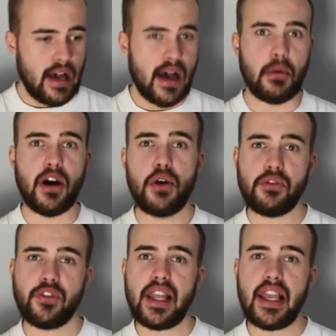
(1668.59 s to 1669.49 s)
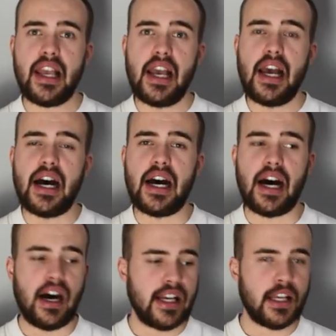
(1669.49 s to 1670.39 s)
Uh, but hopefully,
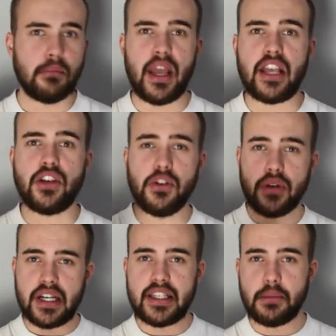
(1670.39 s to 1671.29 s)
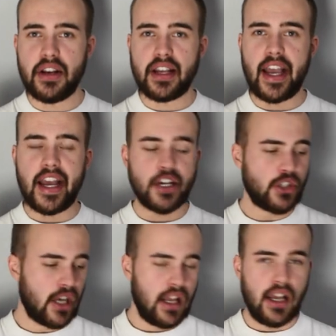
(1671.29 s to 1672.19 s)
uh, I can make you guys a bit of cash.